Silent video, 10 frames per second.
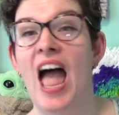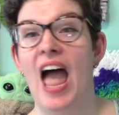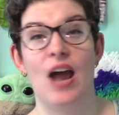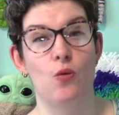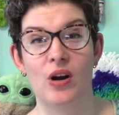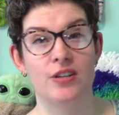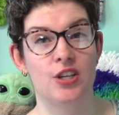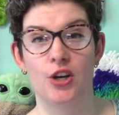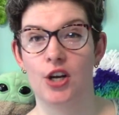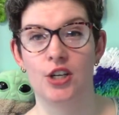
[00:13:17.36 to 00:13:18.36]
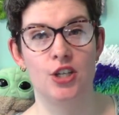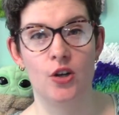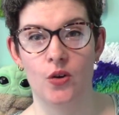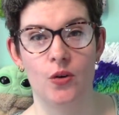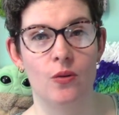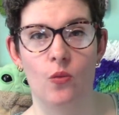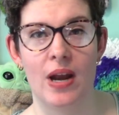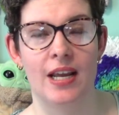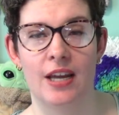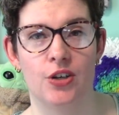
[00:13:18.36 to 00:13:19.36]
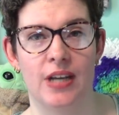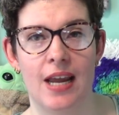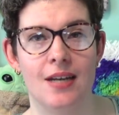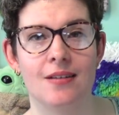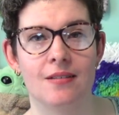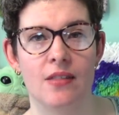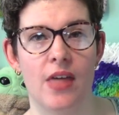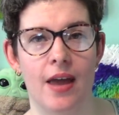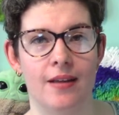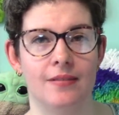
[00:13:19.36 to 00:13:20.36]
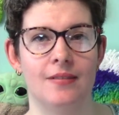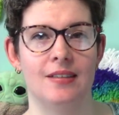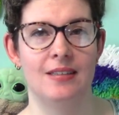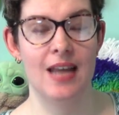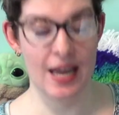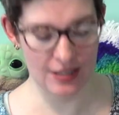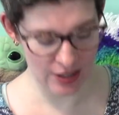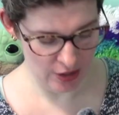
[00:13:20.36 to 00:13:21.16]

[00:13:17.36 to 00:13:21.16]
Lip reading: And what else are you going to do waiting at your gate than knit?